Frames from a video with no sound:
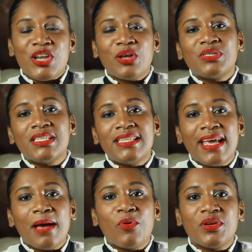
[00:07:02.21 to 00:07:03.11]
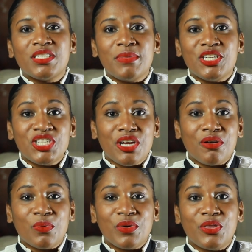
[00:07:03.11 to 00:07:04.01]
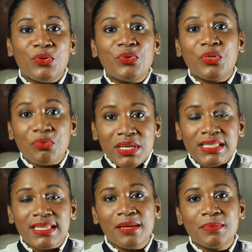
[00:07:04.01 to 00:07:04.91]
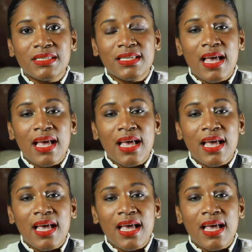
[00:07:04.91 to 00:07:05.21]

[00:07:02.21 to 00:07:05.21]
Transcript: Now, today I'm going to be sharing with you three tips